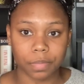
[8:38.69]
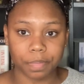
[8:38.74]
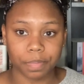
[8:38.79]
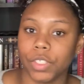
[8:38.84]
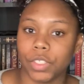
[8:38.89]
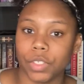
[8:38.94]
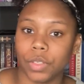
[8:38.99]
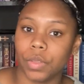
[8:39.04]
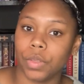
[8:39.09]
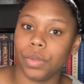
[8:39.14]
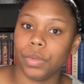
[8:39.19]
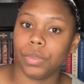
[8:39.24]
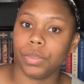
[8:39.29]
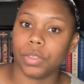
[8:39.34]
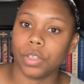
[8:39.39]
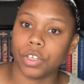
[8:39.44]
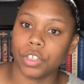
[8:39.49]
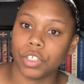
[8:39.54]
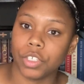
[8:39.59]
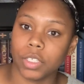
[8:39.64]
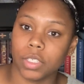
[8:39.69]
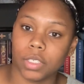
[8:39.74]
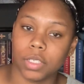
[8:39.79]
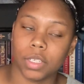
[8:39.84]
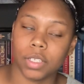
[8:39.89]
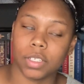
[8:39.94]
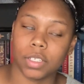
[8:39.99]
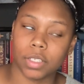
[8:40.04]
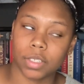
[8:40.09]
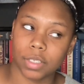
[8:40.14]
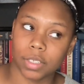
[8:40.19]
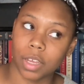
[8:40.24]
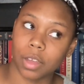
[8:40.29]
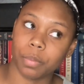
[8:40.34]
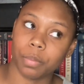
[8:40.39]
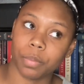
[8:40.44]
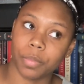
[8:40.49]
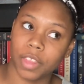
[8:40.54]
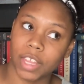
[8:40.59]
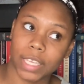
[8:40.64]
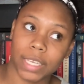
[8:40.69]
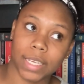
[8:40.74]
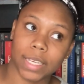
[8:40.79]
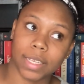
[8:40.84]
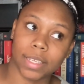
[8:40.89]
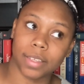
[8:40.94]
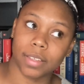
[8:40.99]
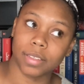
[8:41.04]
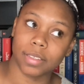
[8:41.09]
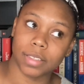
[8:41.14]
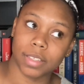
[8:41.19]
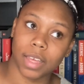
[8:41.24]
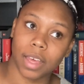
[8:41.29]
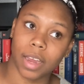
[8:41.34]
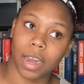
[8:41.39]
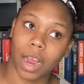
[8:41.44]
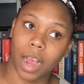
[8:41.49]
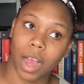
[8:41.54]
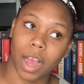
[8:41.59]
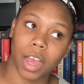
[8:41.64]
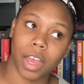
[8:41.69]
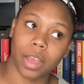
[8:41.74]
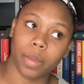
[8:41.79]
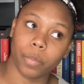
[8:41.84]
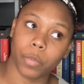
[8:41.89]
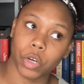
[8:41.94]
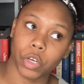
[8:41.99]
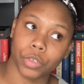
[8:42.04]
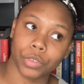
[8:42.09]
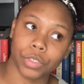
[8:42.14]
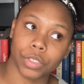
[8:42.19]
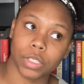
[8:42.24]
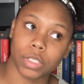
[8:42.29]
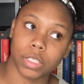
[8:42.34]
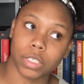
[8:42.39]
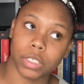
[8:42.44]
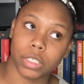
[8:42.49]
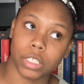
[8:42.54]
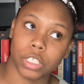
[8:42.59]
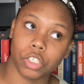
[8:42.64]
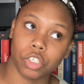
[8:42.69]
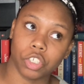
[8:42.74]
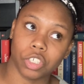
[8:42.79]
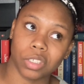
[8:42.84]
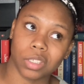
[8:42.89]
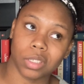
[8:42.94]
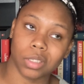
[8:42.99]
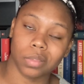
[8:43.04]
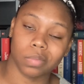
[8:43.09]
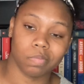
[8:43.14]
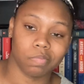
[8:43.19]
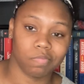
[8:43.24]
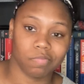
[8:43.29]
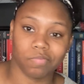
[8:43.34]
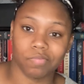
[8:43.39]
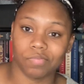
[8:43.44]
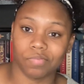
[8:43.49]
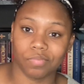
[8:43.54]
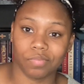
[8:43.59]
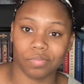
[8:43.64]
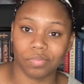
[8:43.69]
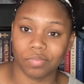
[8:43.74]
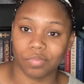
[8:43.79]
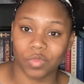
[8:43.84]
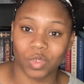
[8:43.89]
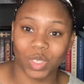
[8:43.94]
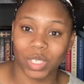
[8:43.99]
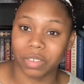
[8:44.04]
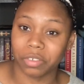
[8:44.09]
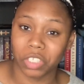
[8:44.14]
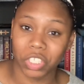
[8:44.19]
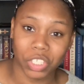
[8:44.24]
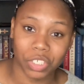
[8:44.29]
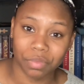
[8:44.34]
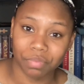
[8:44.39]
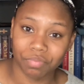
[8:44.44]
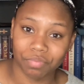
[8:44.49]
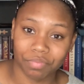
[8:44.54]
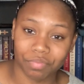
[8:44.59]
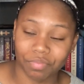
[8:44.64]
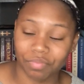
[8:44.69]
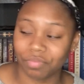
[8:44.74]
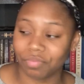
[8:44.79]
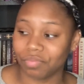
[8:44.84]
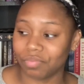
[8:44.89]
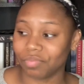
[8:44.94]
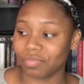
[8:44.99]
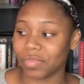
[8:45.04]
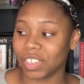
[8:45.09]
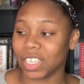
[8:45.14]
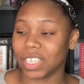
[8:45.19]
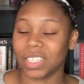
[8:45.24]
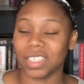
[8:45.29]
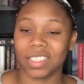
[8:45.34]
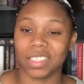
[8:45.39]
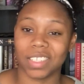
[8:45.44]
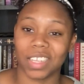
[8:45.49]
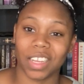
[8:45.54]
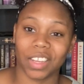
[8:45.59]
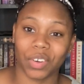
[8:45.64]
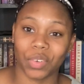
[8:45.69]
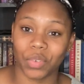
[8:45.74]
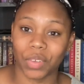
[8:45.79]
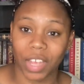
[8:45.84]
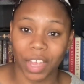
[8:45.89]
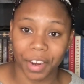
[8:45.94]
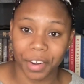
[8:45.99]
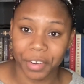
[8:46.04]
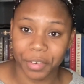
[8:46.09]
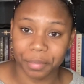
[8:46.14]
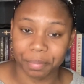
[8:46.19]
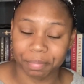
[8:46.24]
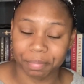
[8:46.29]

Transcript: So those are just some things that I personally just will never do because I don't care